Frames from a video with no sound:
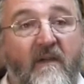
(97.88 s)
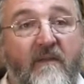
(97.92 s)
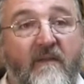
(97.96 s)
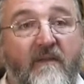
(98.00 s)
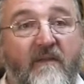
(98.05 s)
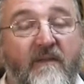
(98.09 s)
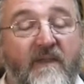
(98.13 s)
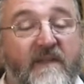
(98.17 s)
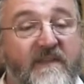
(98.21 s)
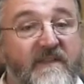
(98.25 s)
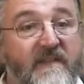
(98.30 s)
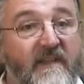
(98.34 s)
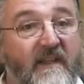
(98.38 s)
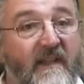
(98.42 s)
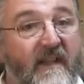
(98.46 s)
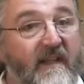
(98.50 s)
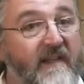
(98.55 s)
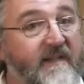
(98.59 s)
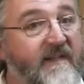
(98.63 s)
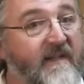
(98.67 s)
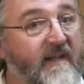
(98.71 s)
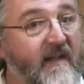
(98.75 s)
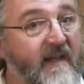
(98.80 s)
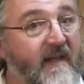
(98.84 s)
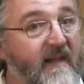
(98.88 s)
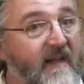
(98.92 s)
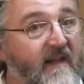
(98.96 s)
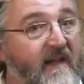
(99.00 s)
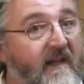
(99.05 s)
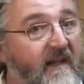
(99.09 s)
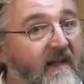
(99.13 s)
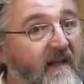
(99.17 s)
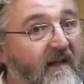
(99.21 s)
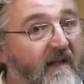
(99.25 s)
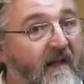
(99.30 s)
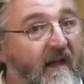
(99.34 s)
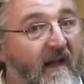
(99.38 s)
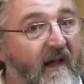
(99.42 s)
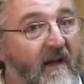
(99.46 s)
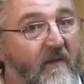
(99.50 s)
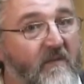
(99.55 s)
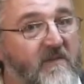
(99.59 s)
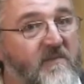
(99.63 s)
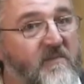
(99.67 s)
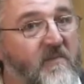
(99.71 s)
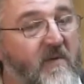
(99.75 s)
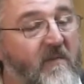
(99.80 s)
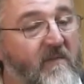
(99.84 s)
facility
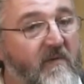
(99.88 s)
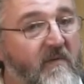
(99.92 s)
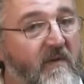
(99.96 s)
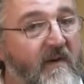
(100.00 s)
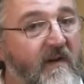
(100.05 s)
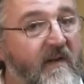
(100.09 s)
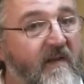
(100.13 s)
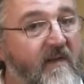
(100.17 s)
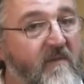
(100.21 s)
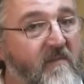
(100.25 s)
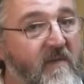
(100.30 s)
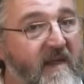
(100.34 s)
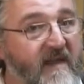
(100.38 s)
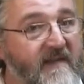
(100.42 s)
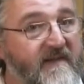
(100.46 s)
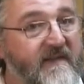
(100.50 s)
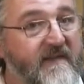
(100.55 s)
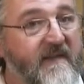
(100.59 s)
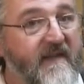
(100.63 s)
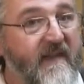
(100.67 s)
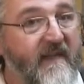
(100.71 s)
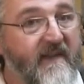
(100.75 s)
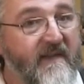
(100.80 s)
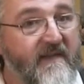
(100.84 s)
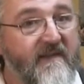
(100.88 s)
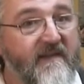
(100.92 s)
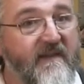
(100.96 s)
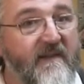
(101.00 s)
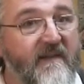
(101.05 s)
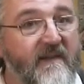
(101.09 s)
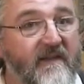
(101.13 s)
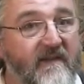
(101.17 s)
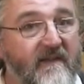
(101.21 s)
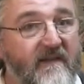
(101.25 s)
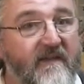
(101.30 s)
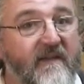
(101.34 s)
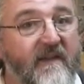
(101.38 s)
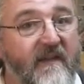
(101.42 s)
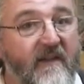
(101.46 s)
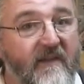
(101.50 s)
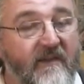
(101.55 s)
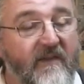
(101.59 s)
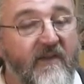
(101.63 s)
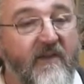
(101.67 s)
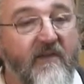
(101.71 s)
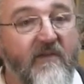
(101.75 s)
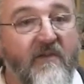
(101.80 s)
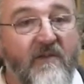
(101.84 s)
was probably one of the best things
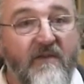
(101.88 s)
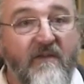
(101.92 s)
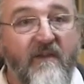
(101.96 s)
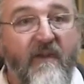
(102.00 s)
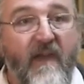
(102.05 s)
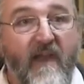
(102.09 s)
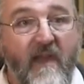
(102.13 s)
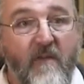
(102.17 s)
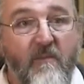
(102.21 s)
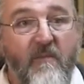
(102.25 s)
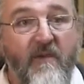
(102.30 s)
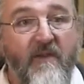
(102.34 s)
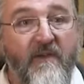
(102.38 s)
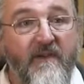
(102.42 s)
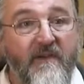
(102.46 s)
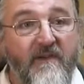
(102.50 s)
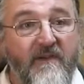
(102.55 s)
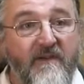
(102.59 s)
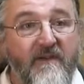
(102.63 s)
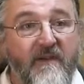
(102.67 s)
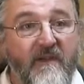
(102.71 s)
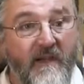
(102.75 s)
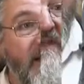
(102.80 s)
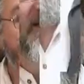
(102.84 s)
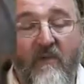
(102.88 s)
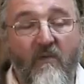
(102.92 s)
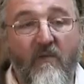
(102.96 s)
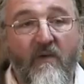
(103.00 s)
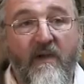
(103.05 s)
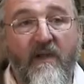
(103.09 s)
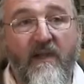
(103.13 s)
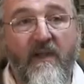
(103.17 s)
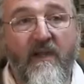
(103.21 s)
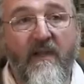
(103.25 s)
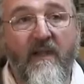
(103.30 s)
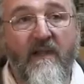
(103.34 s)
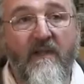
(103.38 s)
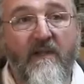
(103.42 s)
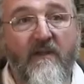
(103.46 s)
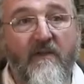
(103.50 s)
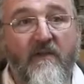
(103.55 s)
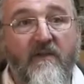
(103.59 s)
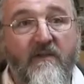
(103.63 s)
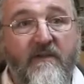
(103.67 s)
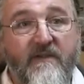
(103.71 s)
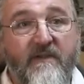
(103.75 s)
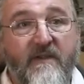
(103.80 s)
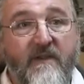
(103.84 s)
that could have happened. We
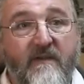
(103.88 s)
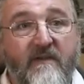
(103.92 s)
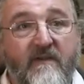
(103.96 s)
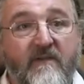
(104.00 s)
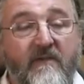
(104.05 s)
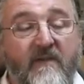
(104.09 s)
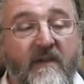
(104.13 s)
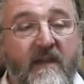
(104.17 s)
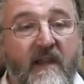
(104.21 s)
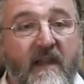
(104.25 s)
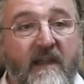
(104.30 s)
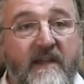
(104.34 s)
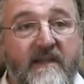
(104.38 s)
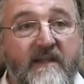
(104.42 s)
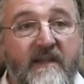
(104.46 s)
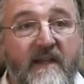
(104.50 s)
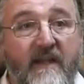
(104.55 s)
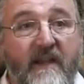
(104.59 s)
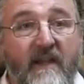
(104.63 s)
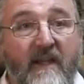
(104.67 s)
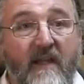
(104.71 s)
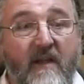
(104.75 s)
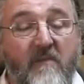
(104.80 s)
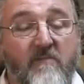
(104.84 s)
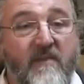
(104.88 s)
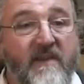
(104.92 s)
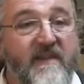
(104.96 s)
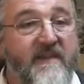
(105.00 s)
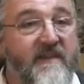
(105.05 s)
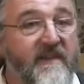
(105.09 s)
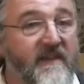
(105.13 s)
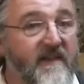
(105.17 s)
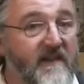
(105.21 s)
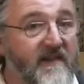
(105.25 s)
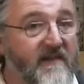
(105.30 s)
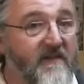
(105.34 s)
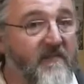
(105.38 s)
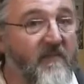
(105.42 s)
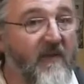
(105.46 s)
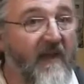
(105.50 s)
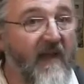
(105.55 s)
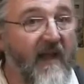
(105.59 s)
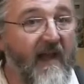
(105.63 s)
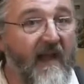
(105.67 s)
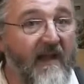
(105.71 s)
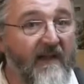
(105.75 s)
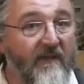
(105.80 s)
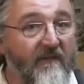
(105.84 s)
looked at creating a business
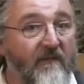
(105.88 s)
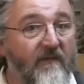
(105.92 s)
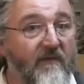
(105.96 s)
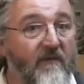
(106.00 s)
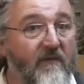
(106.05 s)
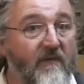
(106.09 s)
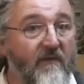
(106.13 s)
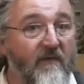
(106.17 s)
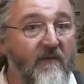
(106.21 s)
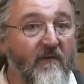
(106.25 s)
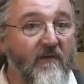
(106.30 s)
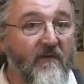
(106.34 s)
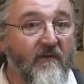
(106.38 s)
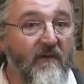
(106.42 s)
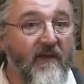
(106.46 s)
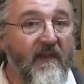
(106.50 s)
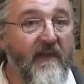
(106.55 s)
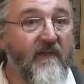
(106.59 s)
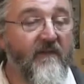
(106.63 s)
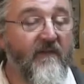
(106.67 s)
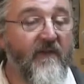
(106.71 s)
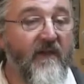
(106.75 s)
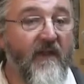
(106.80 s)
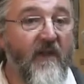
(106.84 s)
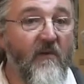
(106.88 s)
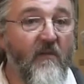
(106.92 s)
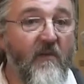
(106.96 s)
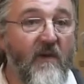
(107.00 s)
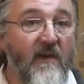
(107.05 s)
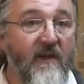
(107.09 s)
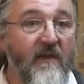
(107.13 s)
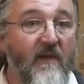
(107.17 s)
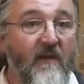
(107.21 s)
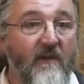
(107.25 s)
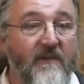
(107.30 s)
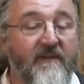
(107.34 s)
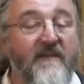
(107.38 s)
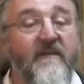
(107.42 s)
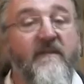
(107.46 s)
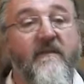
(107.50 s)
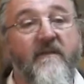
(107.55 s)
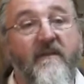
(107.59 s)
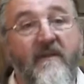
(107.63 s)
plan for, even though we're not